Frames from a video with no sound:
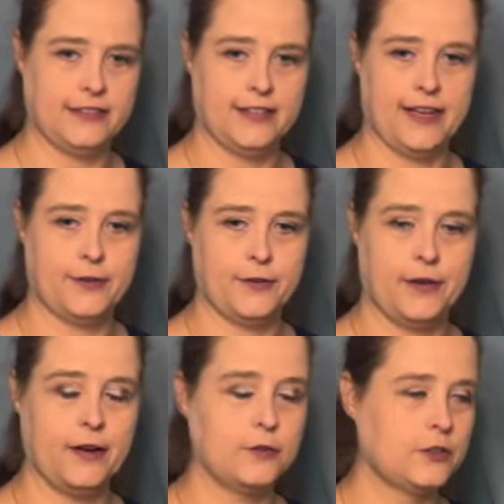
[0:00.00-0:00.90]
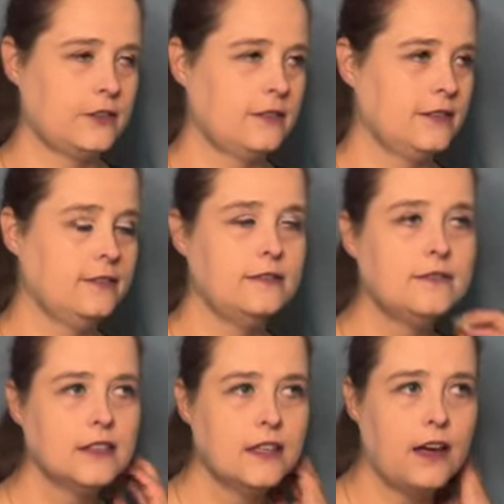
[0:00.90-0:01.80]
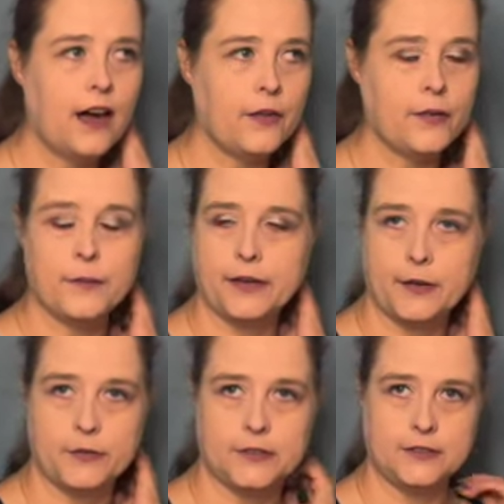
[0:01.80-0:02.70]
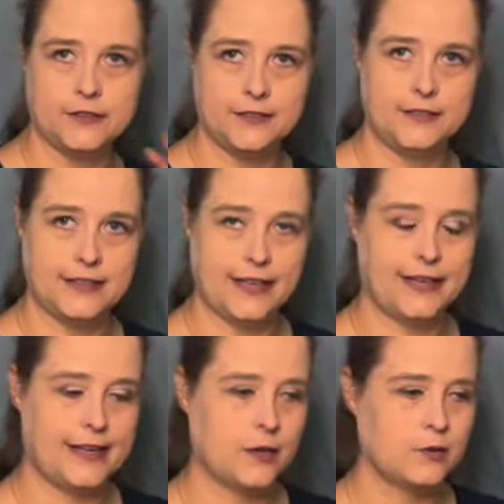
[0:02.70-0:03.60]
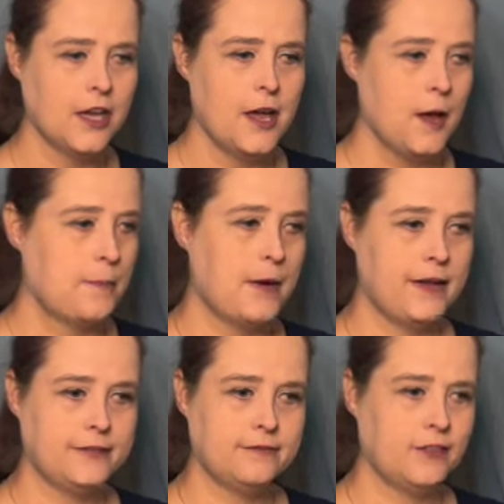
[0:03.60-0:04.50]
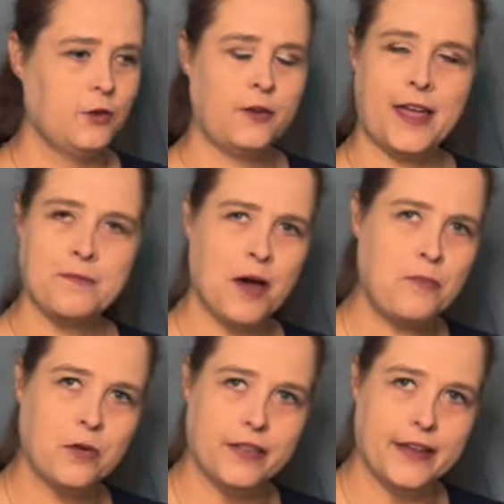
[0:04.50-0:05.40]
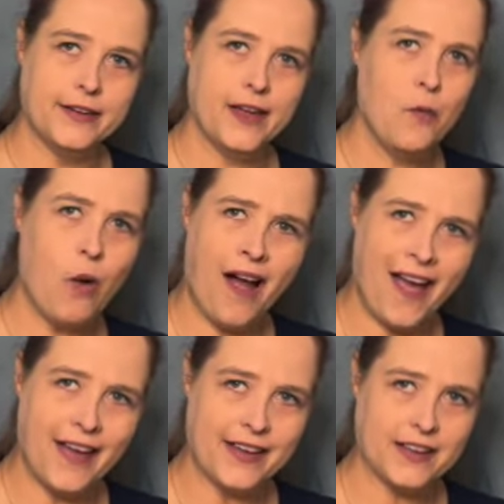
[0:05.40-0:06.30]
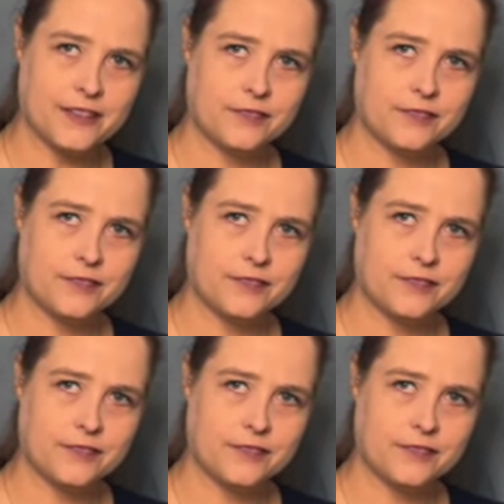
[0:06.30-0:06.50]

And I don't know how to how they were going to get it out. But who came up with it and why?